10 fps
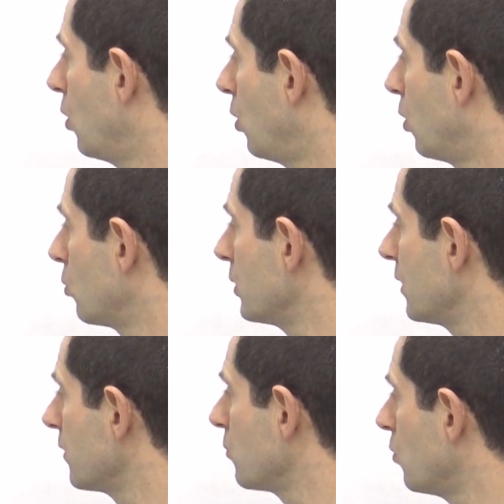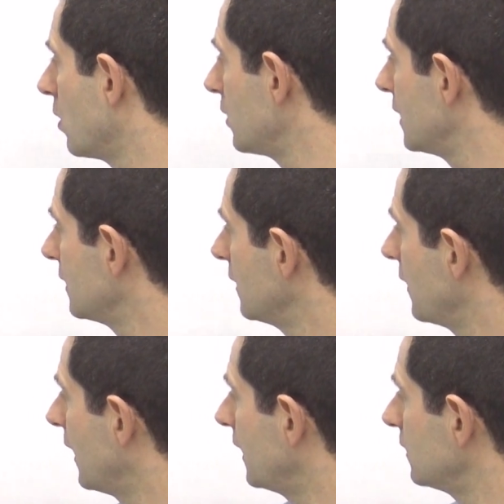or without the worry,
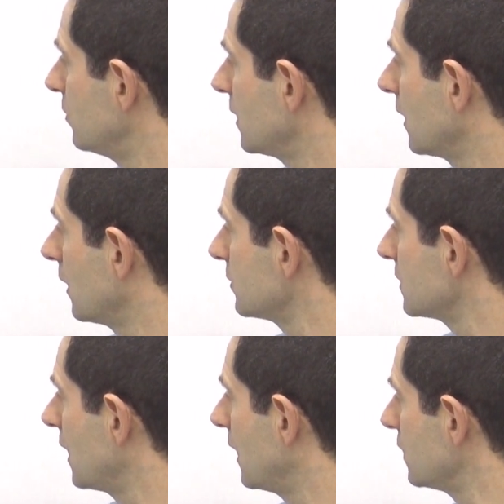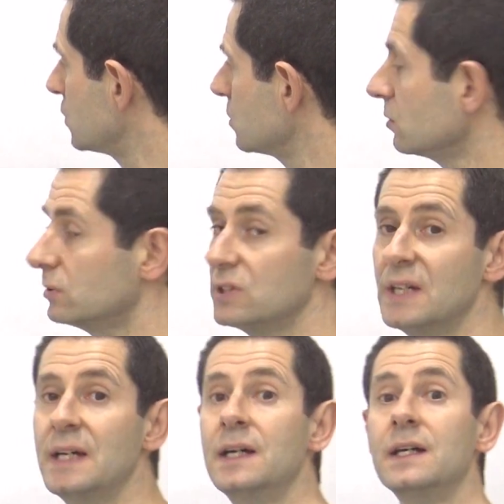and it becomes I shouldn't
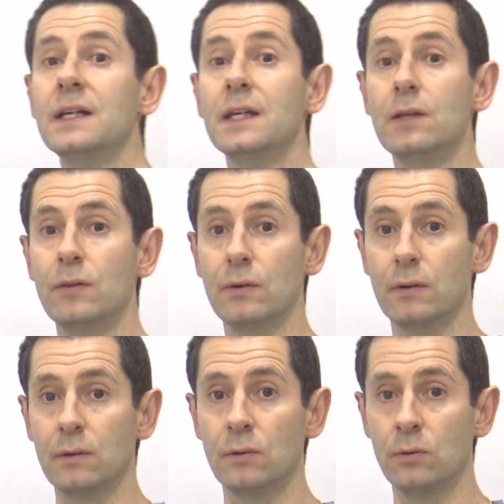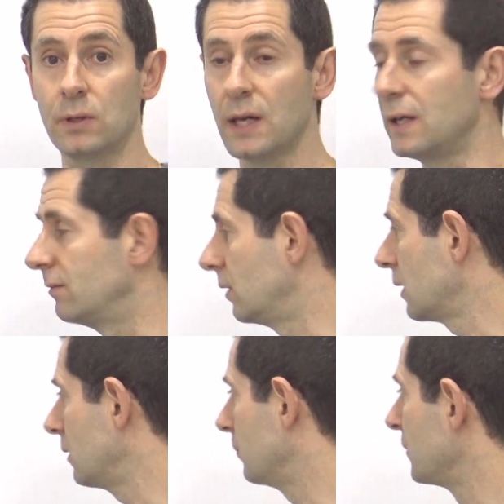either. Okay, very
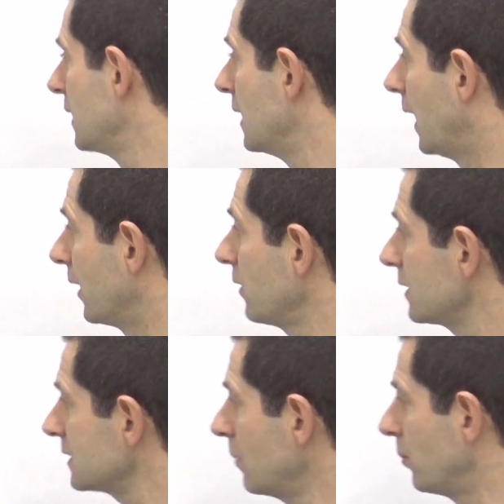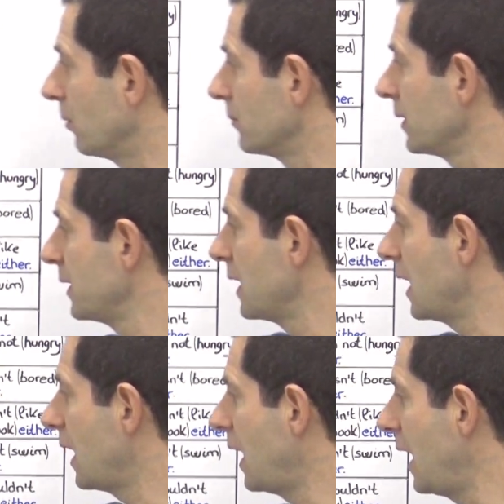good. Another example.
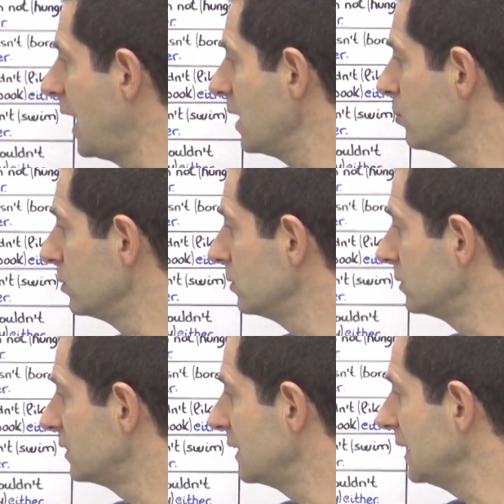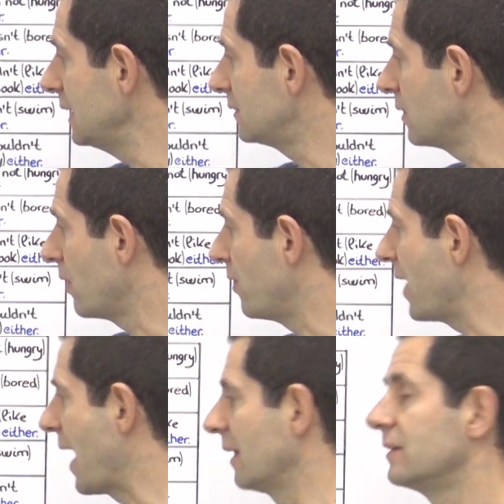I wouldn't eat
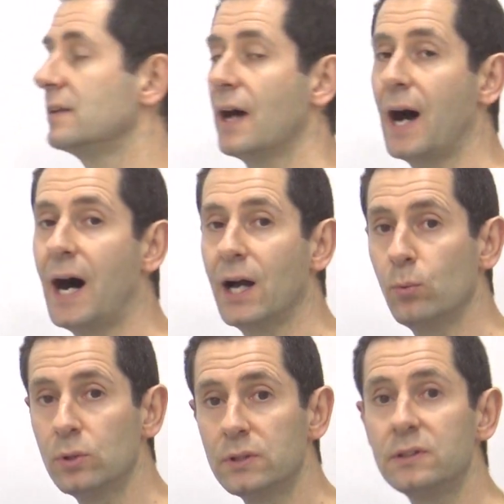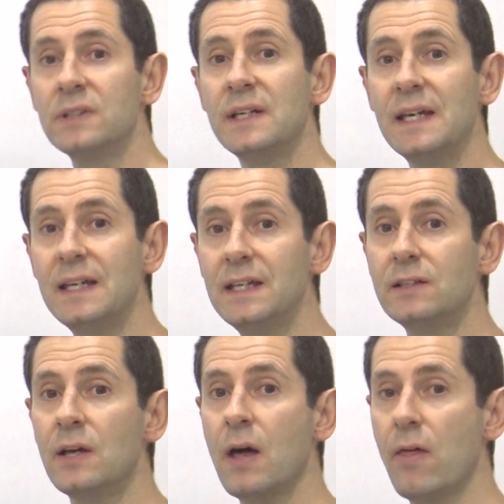that. I wouldn't
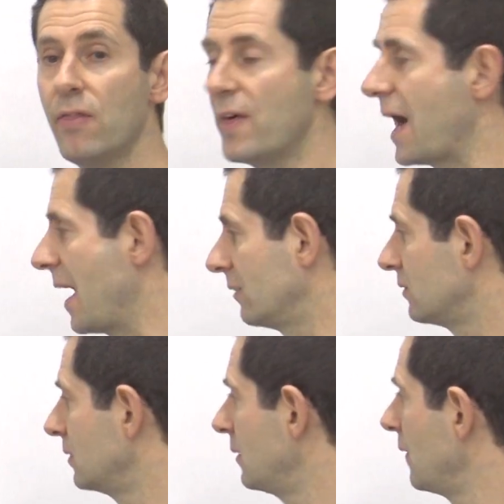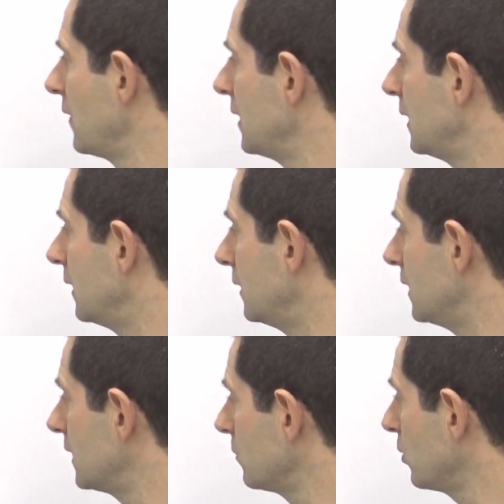eat that.
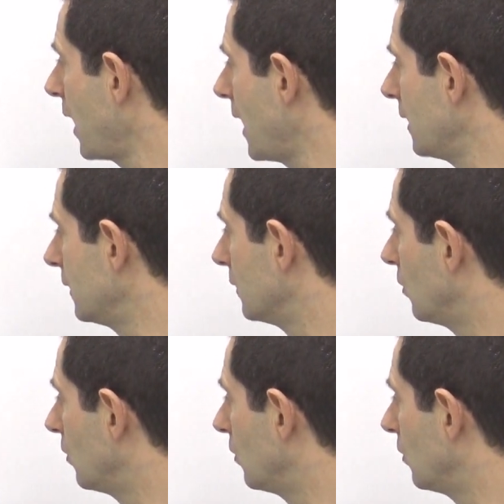Neither would I.